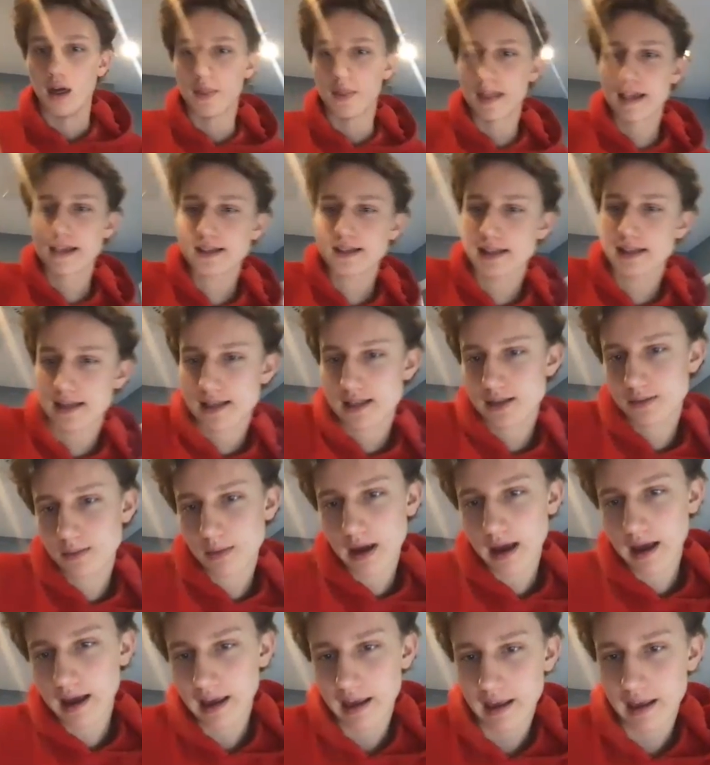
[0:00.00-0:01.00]
This is
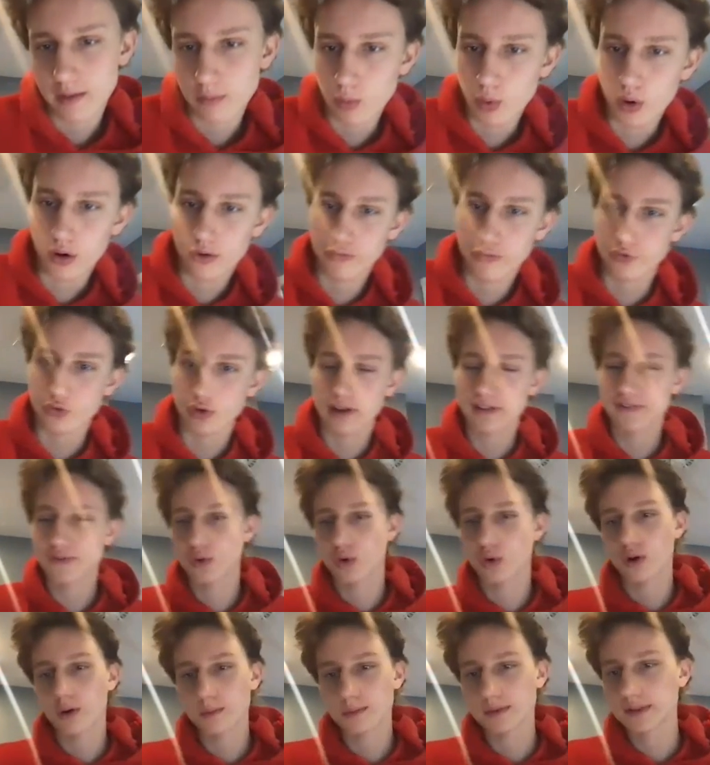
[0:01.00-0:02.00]
my more
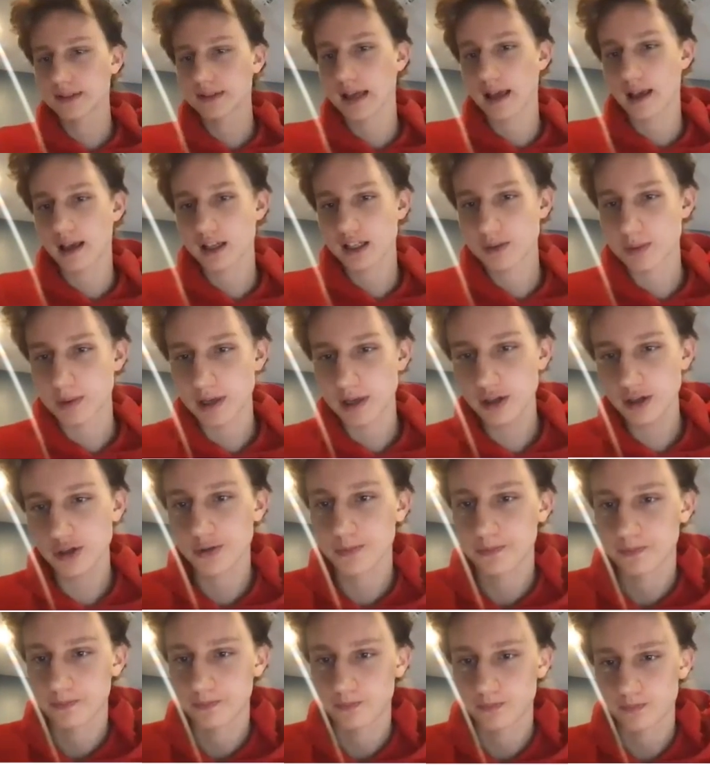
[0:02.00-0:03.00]
freeform style speech.
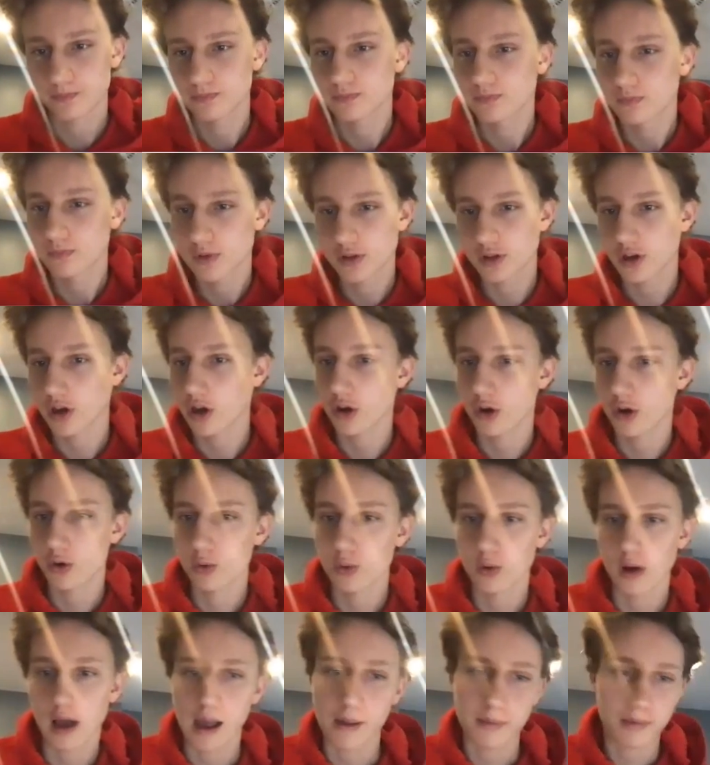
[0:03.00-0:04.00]

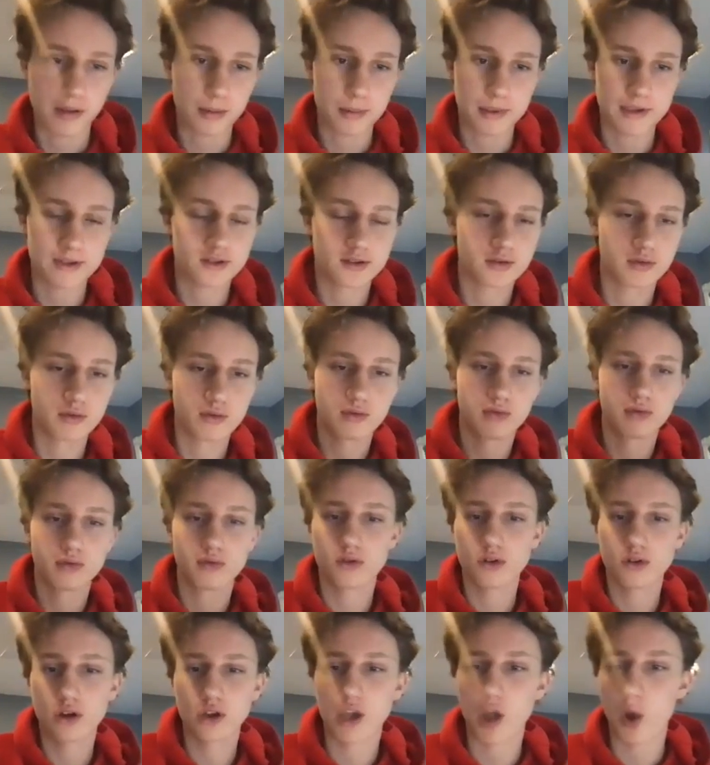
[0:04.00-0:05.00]
So I'm going to be
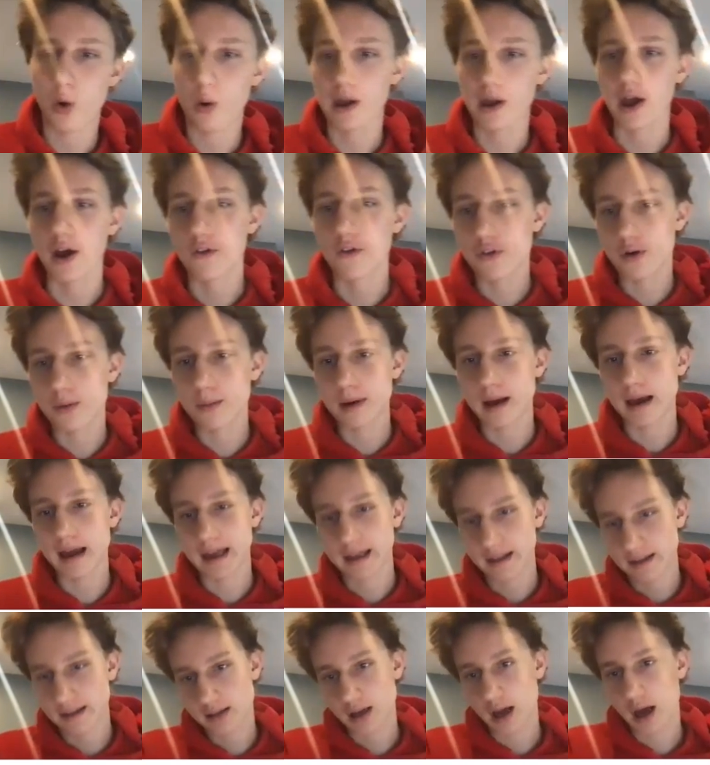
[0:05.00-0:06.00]
going over
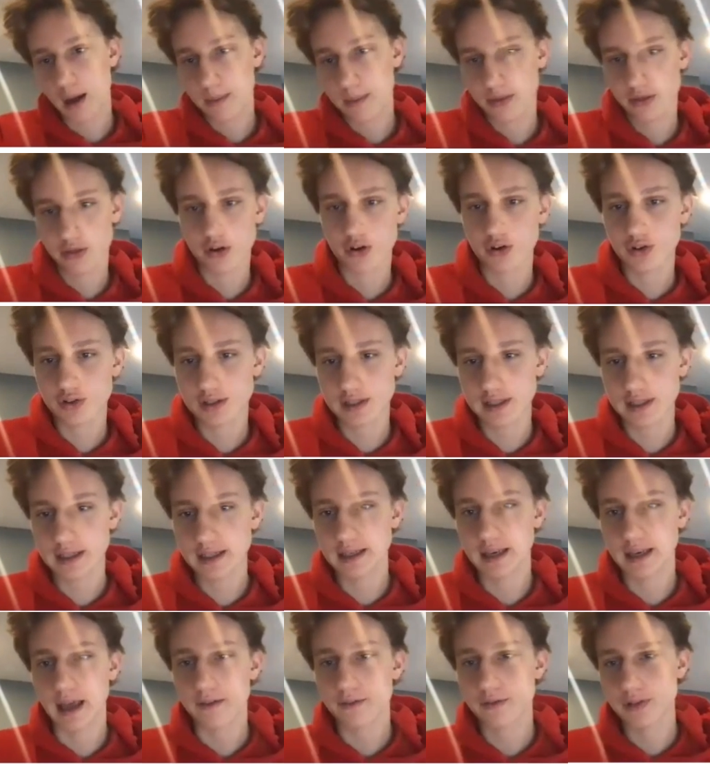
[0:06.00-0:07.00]
my top
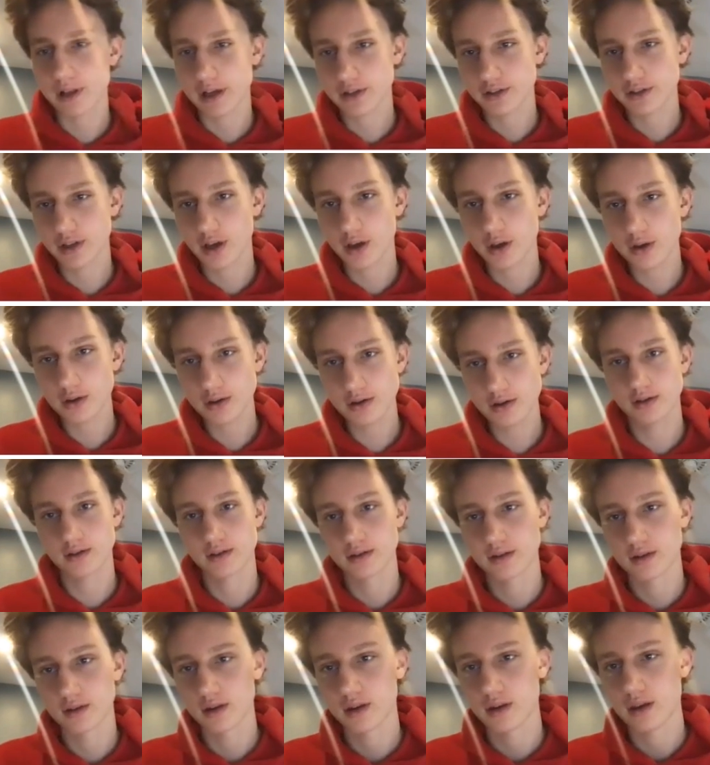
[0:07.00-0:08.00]
13 Netflix shows
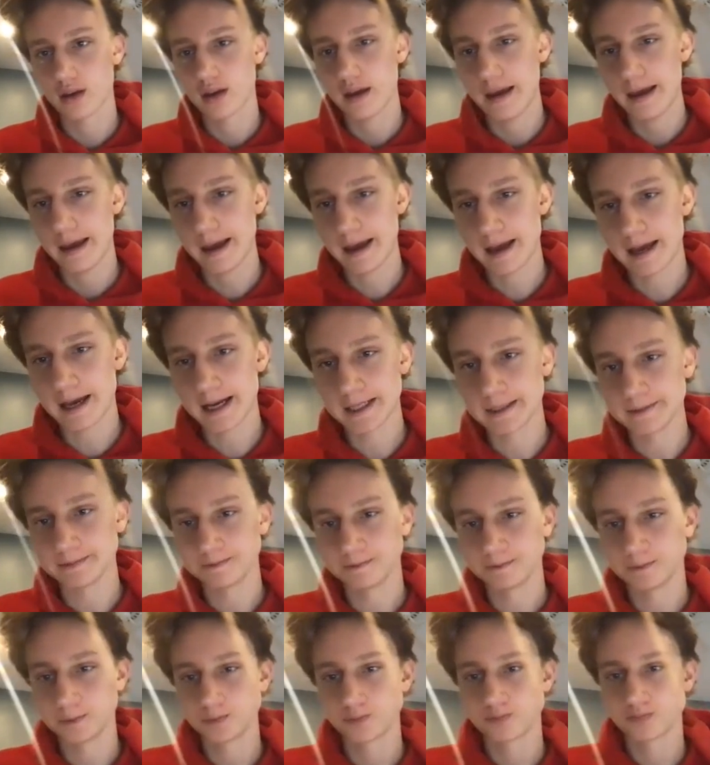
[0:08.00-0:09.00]

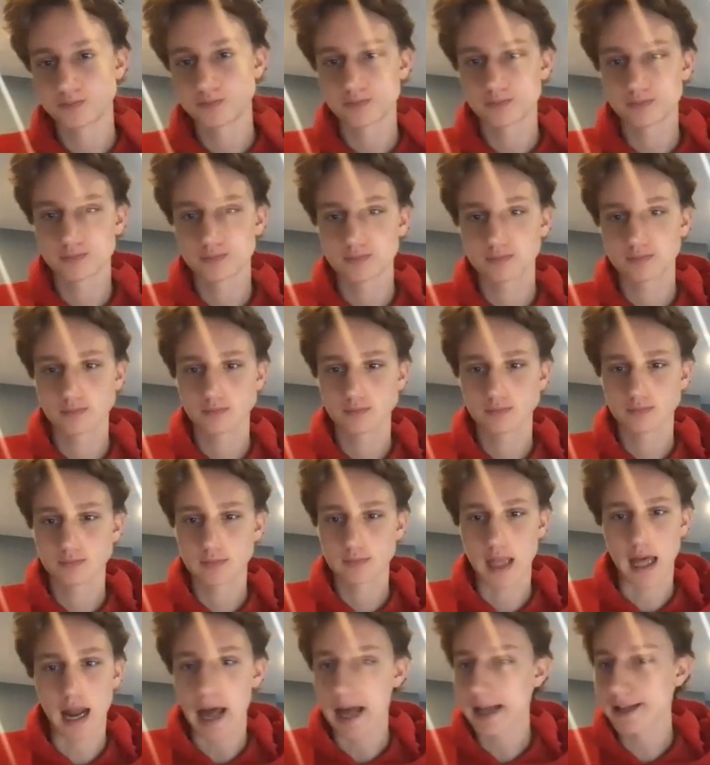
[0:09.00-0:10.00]

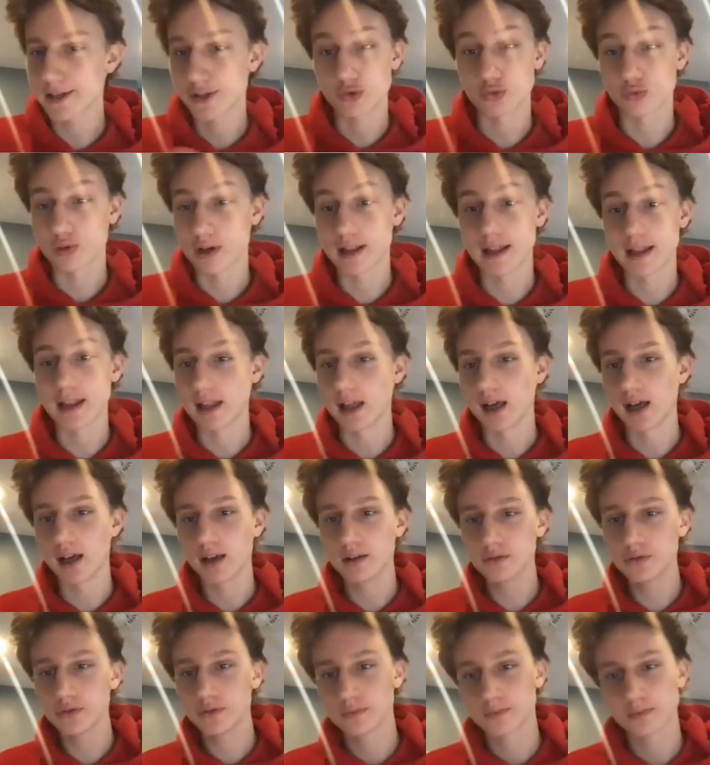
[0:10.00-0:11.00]
that I just really
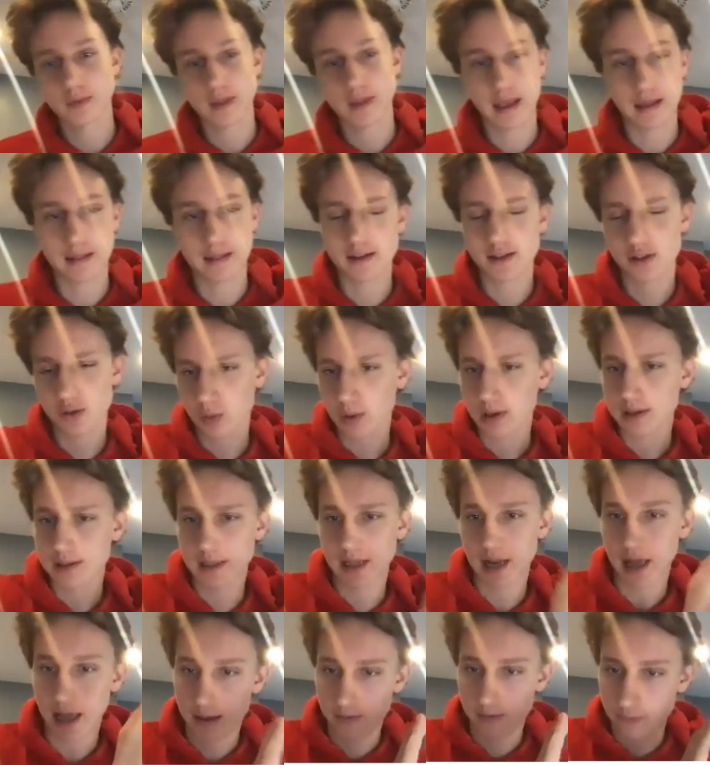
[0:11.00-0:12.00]
love. And these are the ones
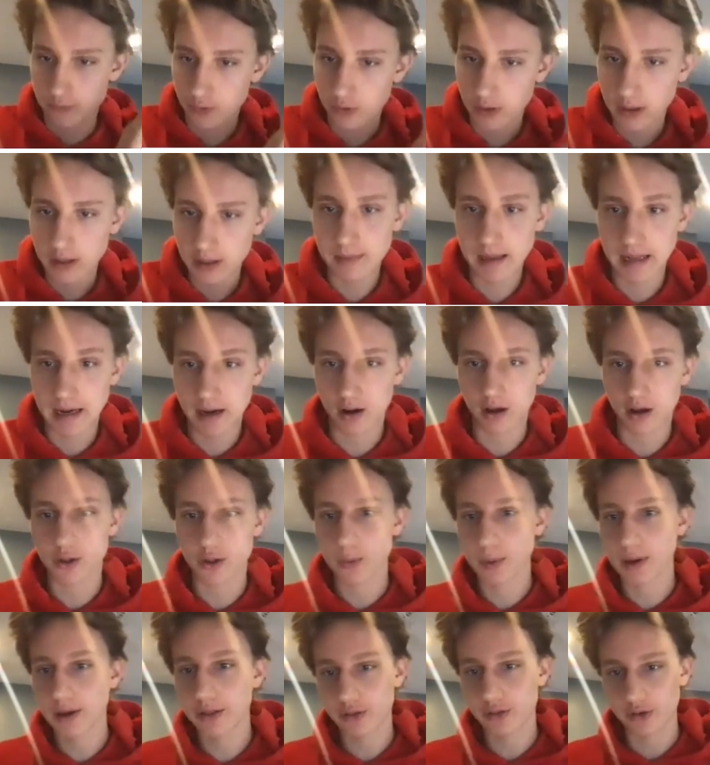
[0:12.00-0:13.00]
that I fully made it all the
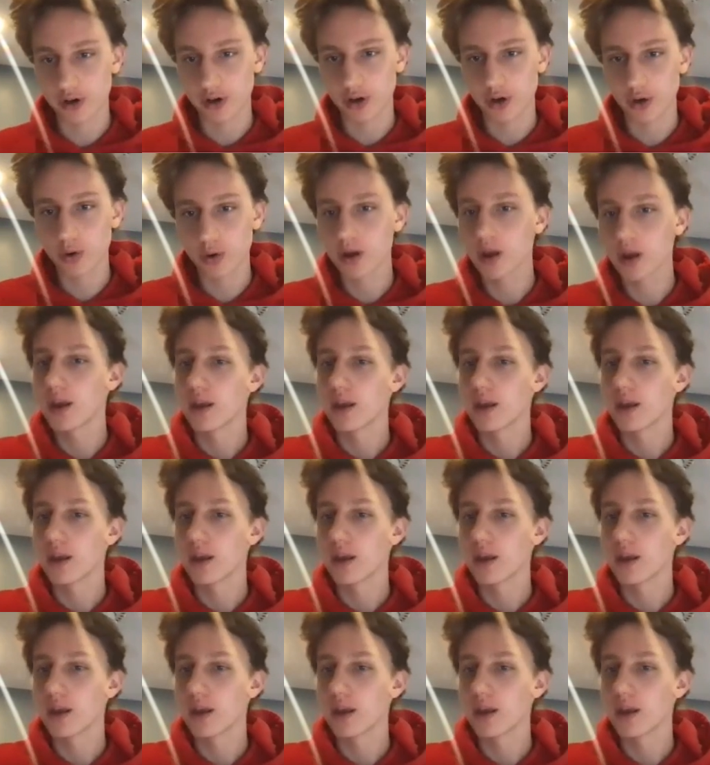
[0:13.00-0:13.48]
way through.